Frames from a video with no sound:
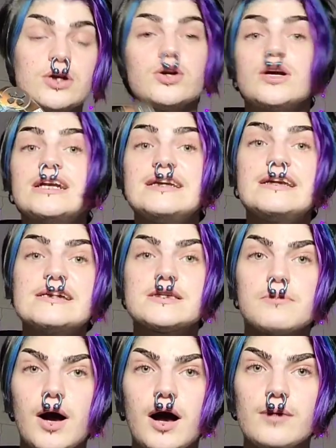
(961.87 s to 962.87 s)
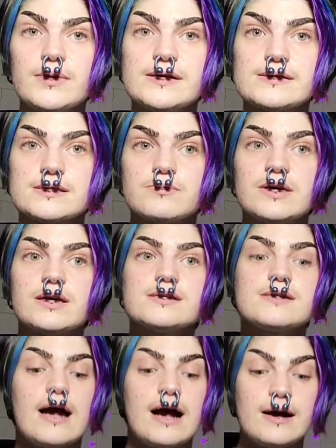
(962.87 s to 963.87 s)
You're gonna need some hobbies,
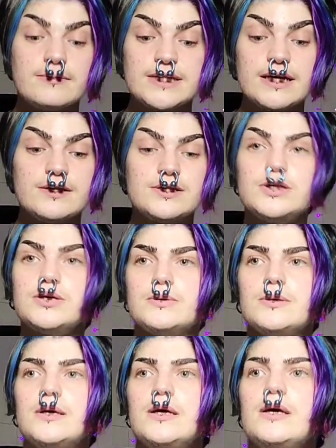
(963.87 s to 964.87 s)
because I'm telling you,